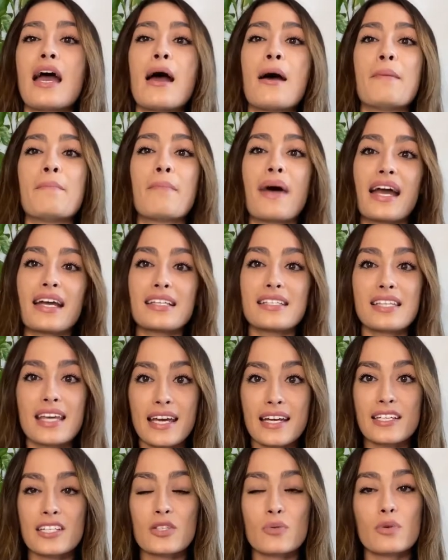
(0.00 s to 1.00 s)
My
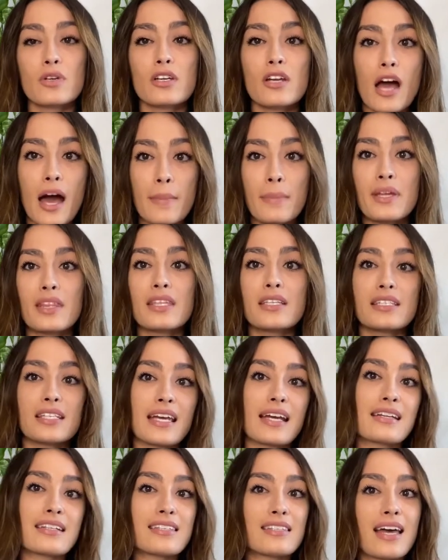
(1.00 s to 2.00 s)
dance would not be the
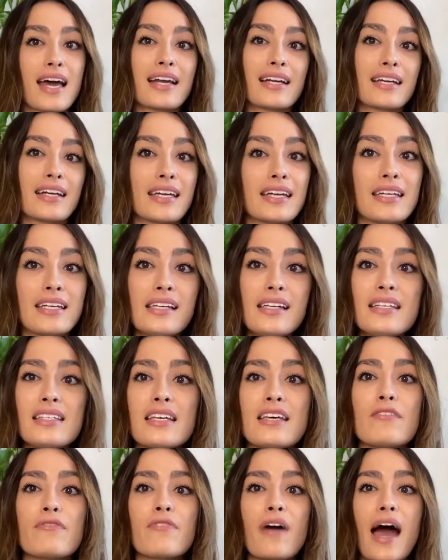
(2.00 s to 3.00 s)
dance that it is
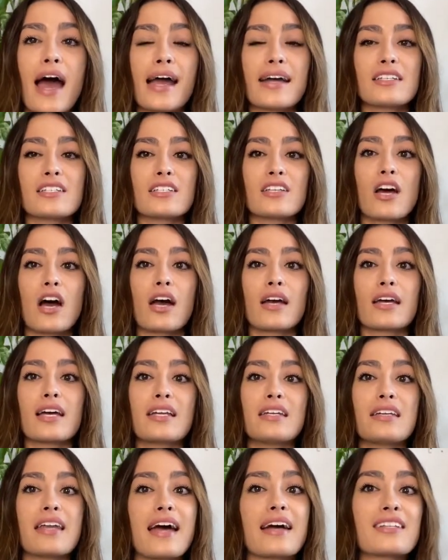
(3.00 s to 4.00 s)
if I did not
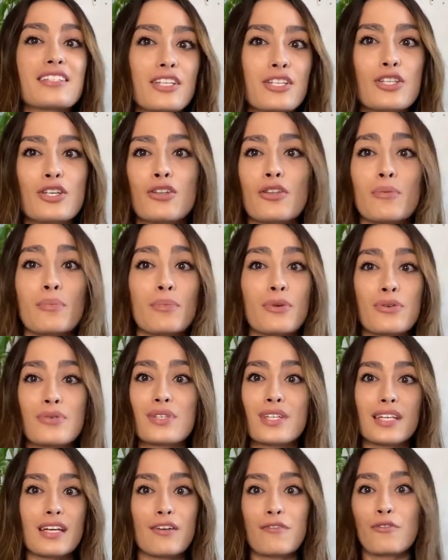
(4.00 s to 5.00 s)
connect to the
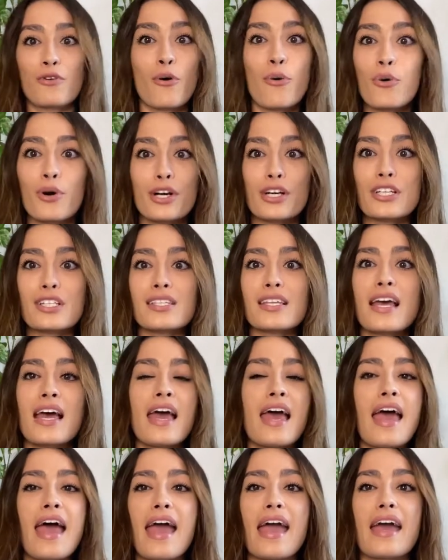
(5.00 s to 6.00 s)
music of course,
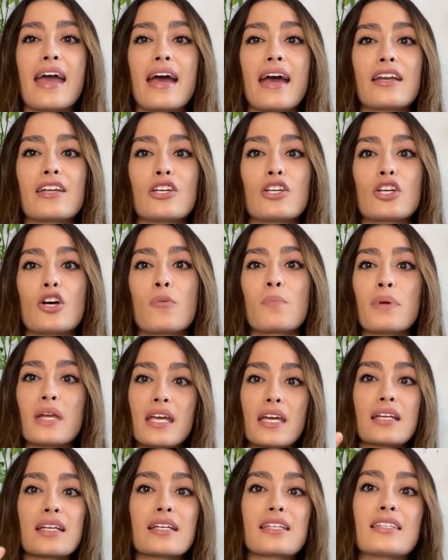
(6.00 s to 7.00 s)
and you know, be
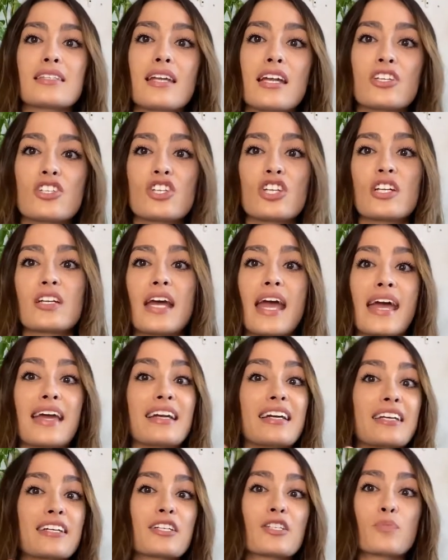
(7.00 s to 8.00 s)
an extension and
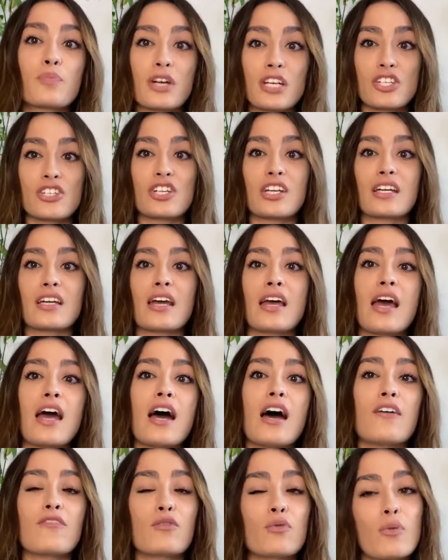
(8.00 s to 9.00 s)
an expression
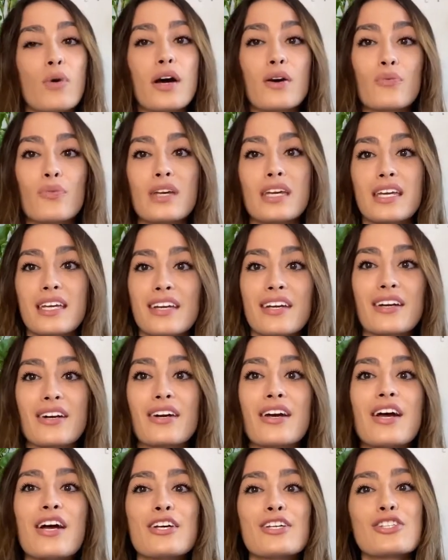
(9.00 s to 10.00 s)
of what we hear.
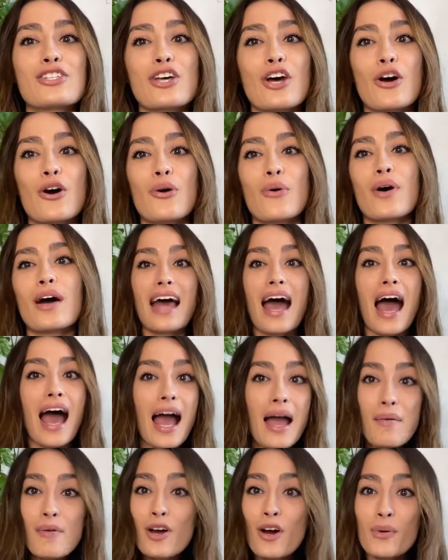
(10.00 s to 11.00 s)
So
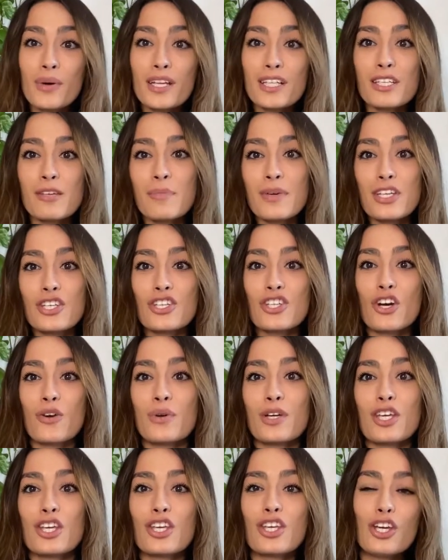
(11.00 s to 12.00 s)
I'm going to be
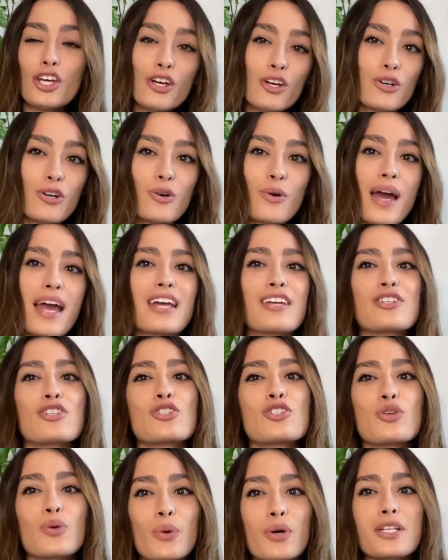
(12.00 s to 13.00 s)
showing you a
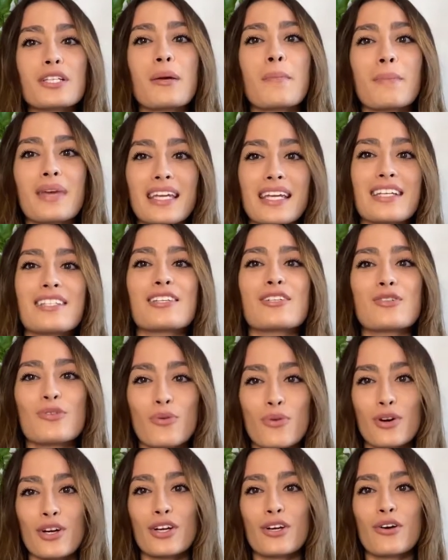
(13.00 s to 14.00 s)
short mini
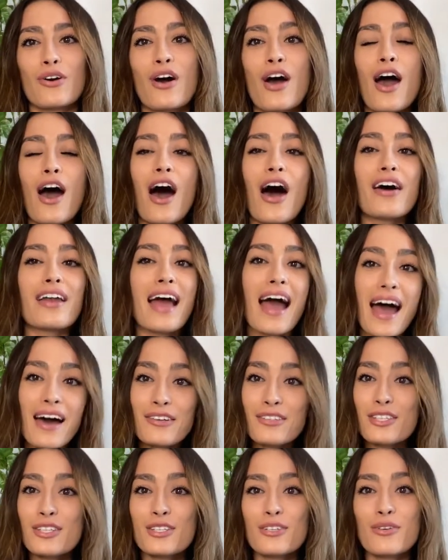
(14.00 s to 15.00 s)
tutorial on how
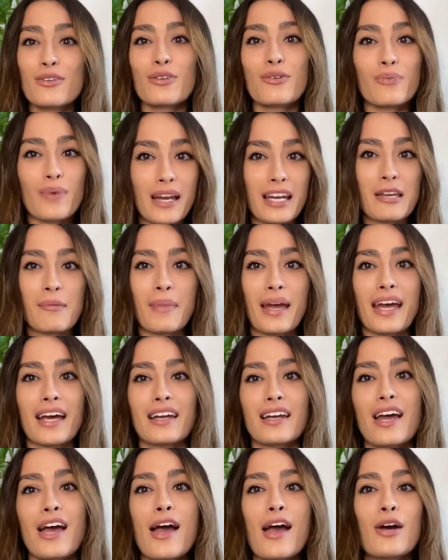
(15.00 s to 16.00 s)
to do the running
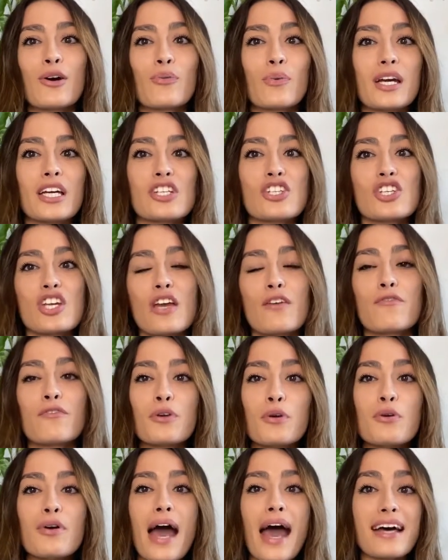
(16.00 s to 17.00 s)
man, which if
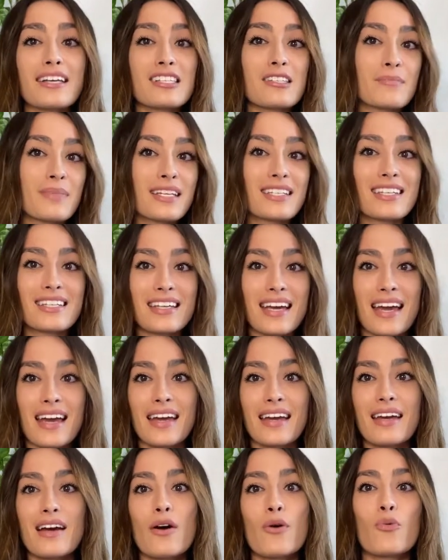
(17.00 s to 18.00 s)
you asked me
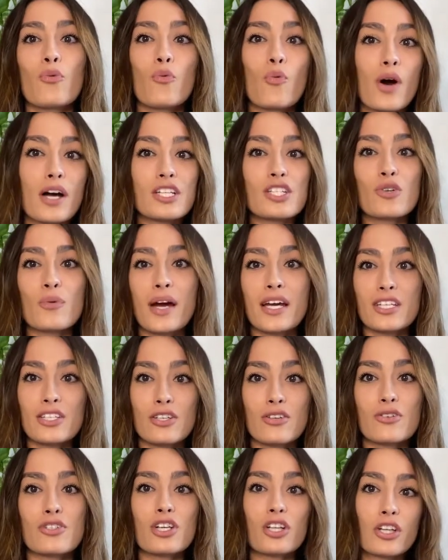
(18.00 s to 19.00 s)
today, what do I
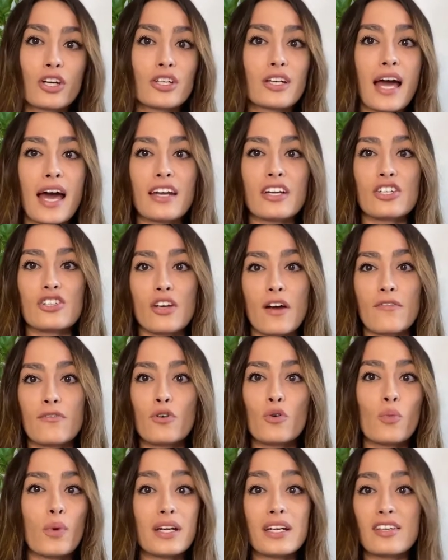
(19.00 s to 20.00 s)
do to learn how to
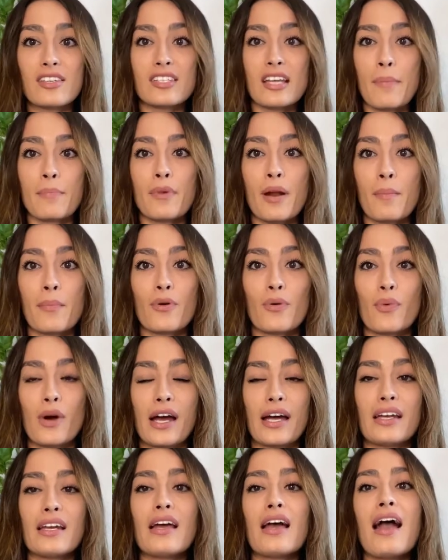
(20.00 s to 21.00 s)
shuffle? What is step number
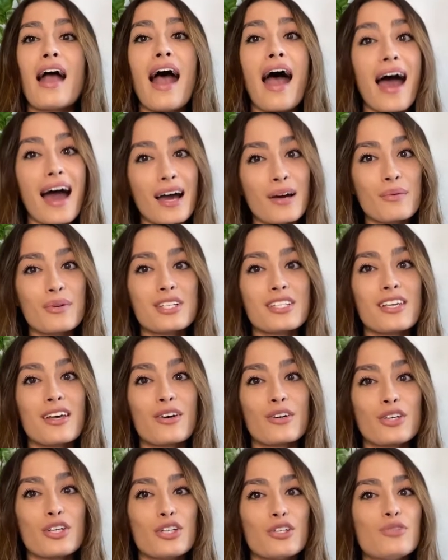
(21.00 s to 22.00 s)
one? I would tell
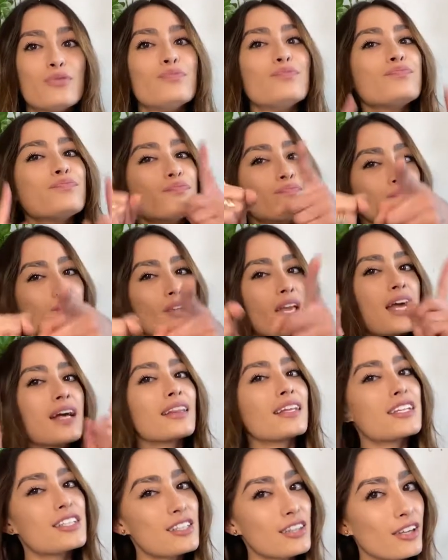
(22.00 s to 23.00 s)
you,
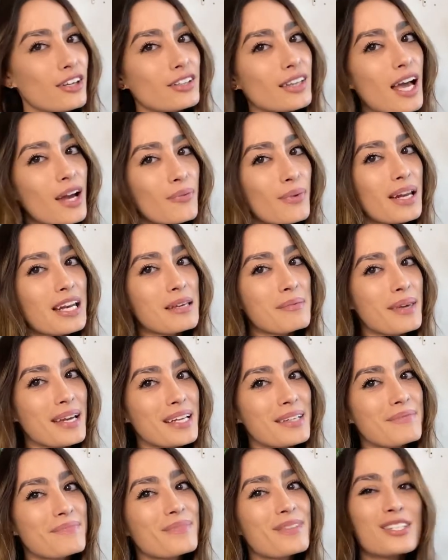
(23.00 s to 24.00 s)
let's learn that running
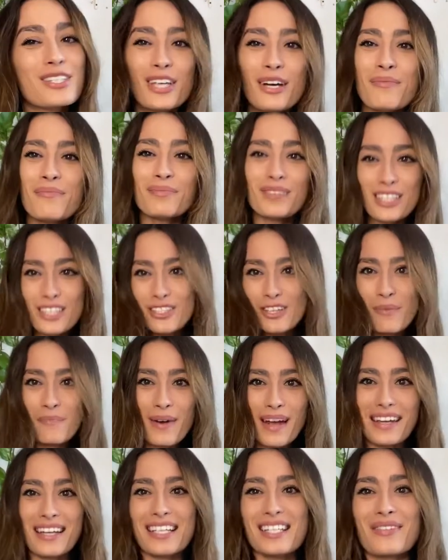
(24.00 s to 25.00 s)
man. So let's jump
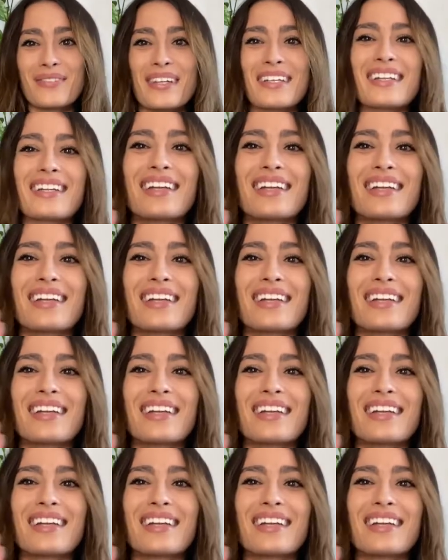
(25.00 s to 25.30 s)
right into it.